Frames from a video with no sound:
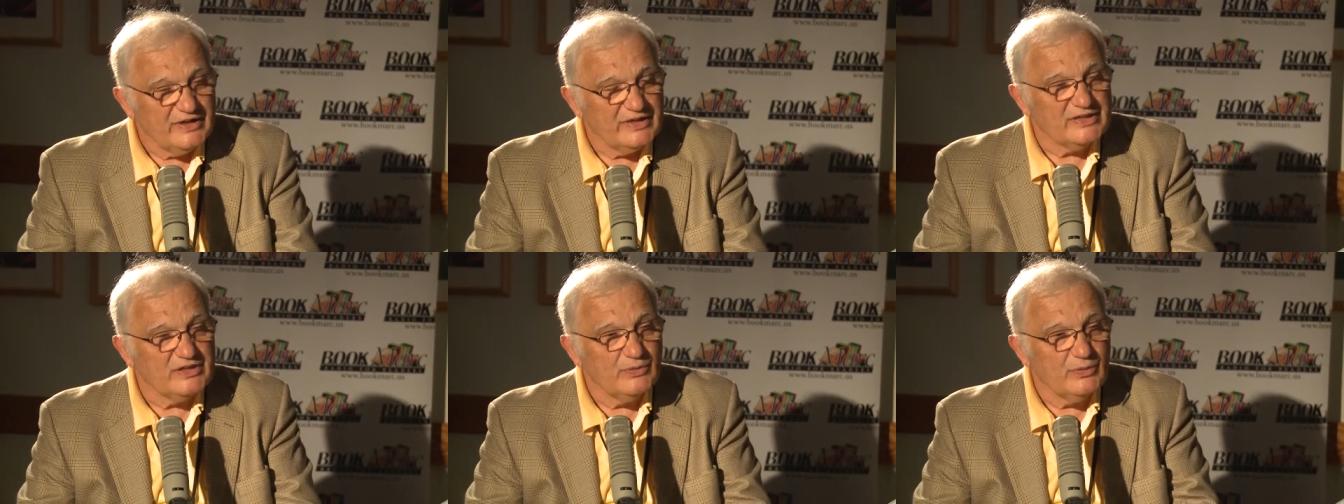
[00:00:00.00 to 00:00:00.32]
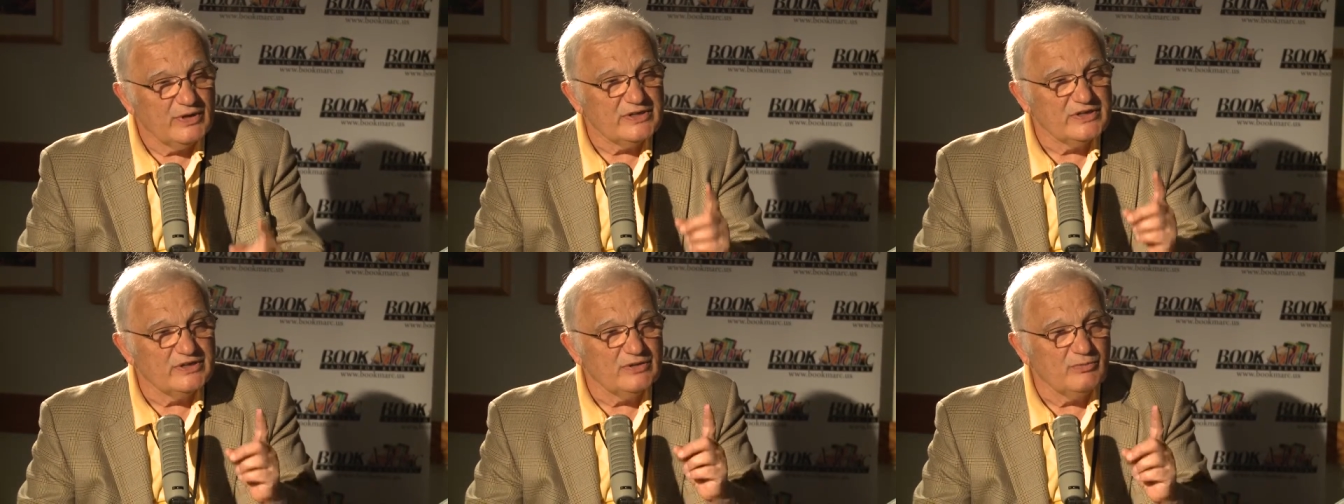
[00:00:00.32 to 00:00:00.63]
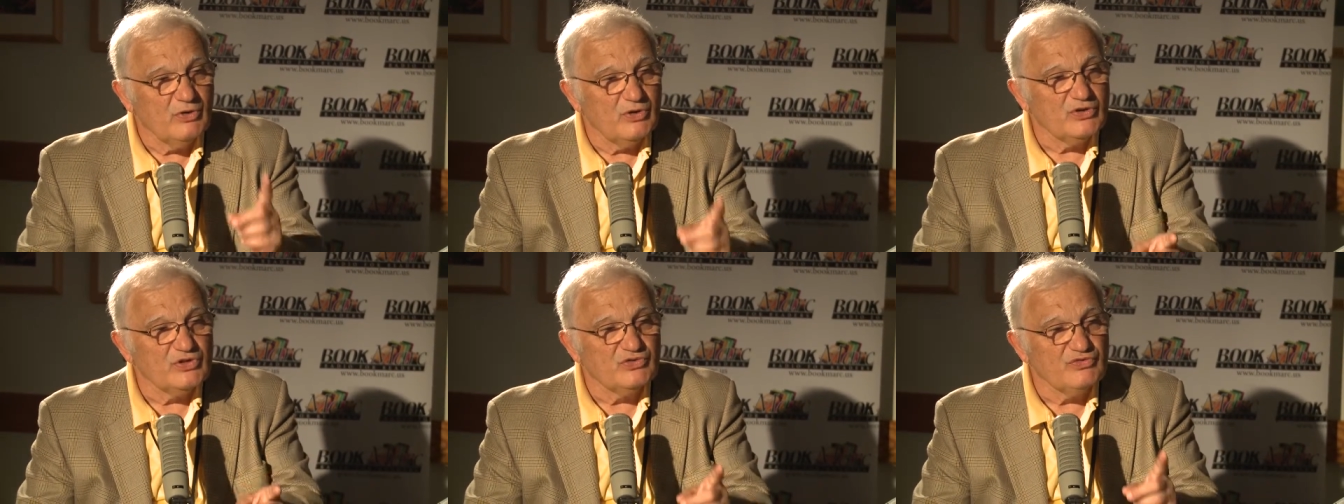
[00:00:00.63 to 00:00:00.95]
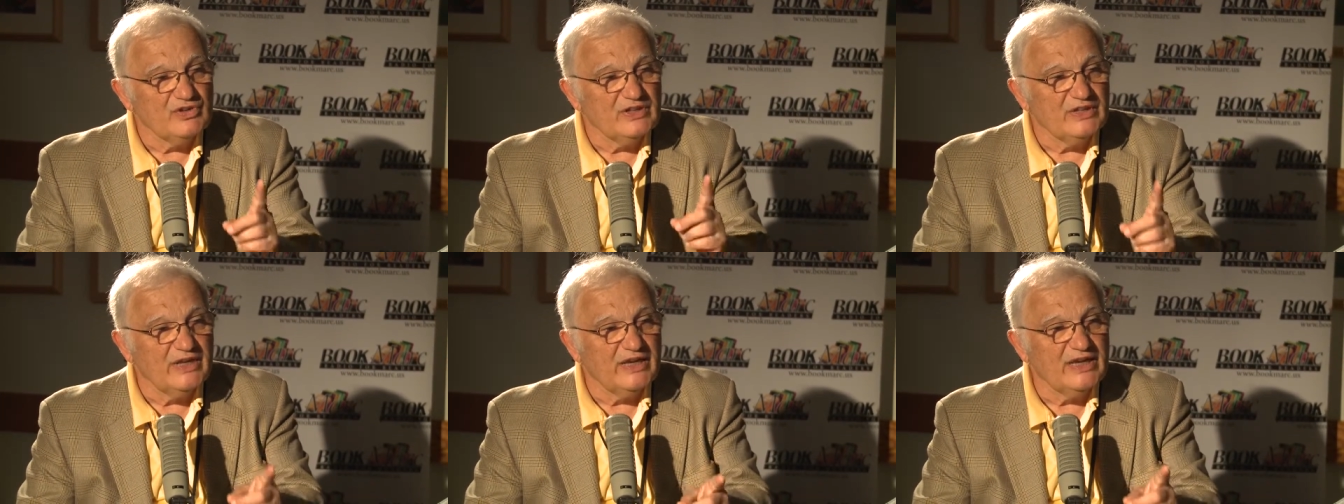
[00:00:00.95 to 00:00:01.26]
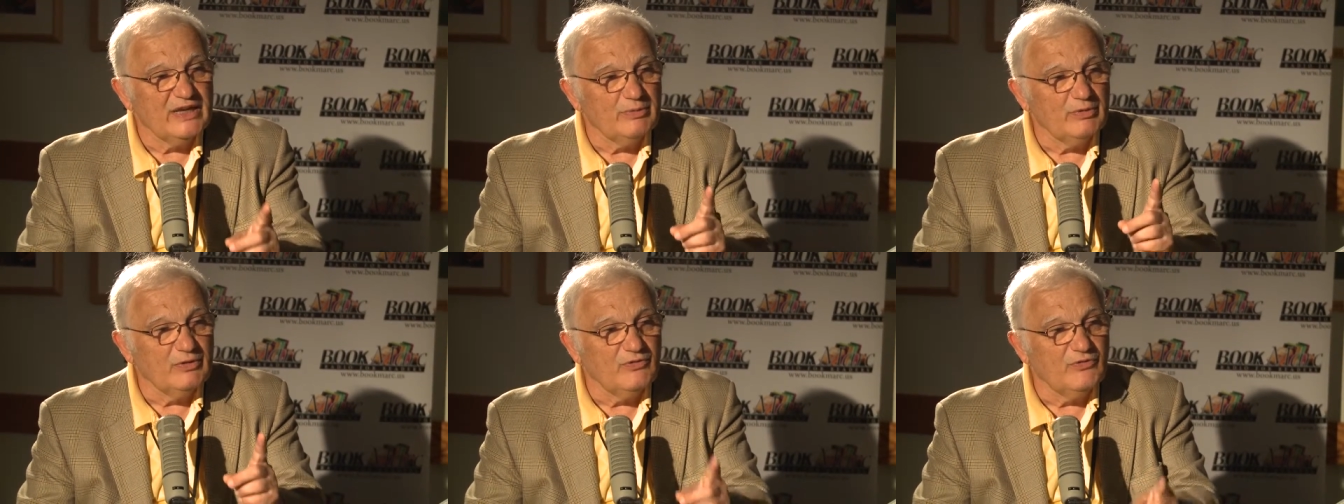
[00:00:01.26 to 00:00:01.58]
I said, what's the most
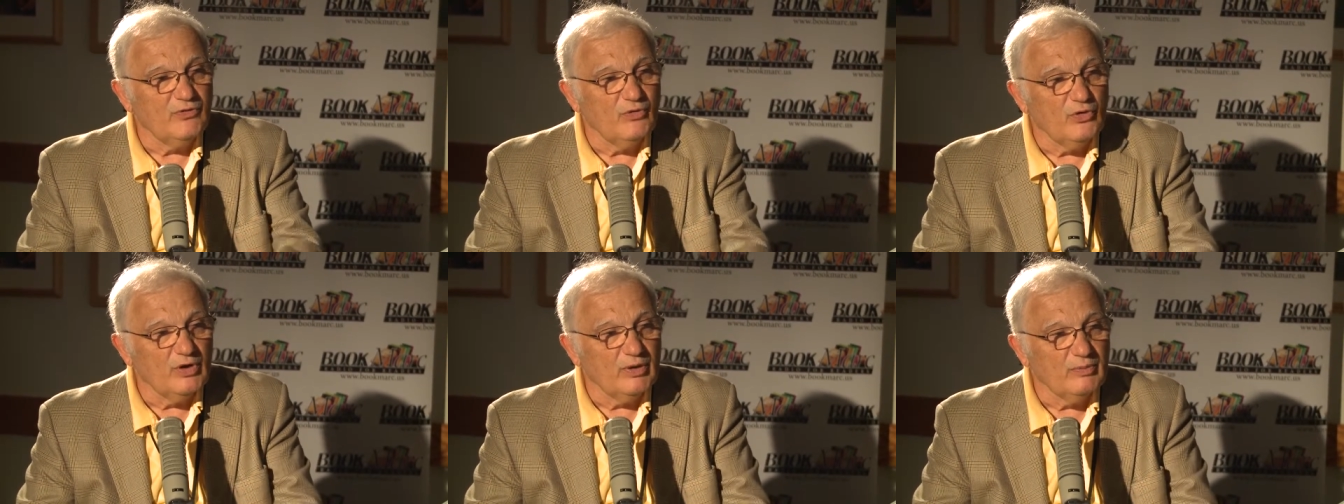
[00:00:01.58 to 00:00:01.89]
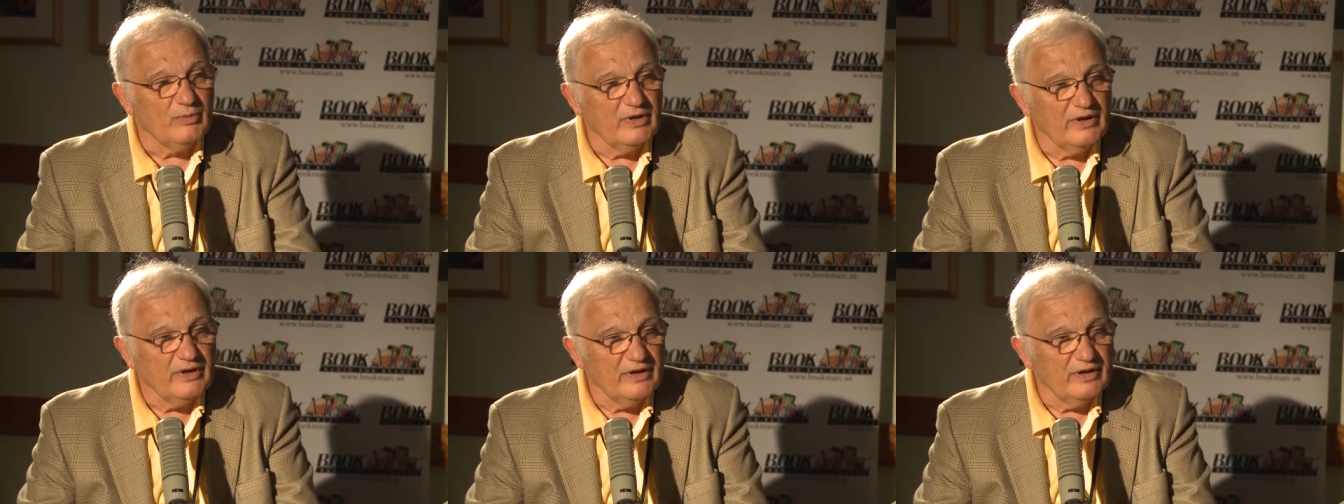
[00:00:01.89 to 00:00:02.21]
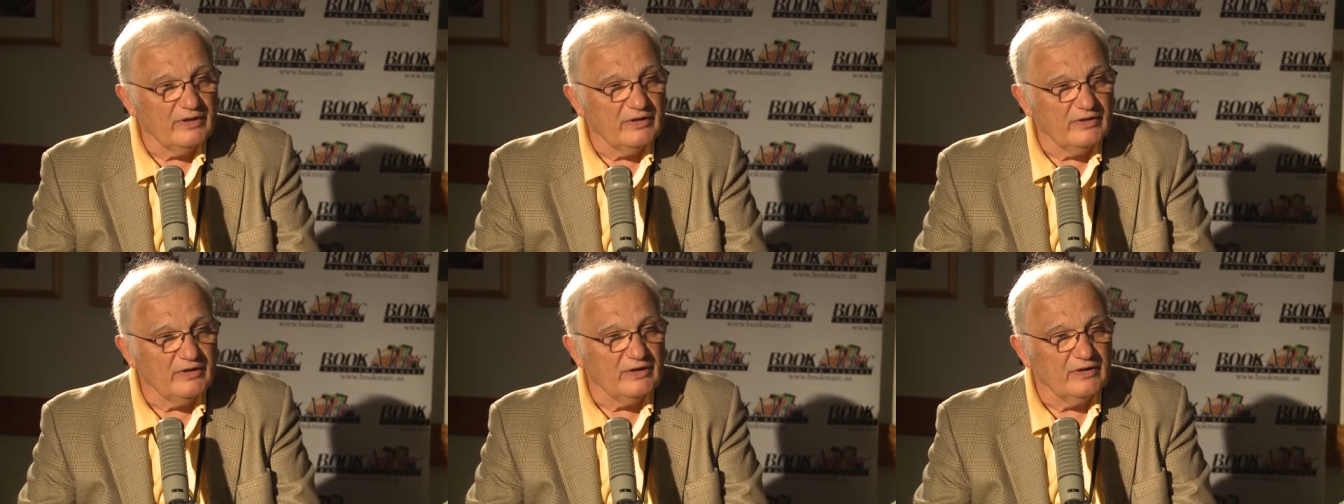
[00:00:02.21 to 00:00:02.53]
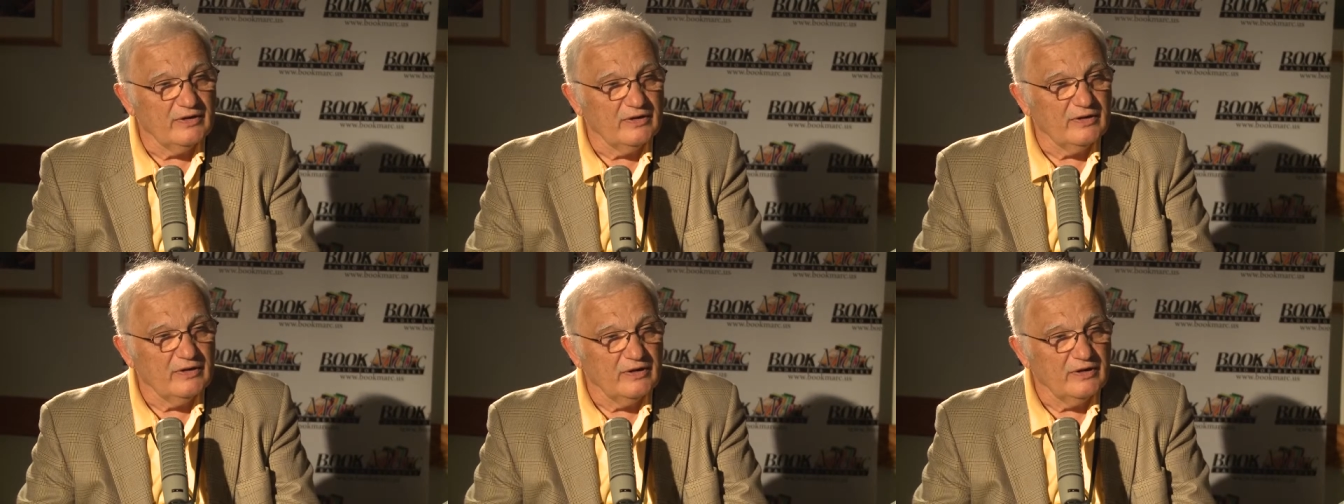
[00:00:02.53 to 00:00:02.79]
reliable form uh,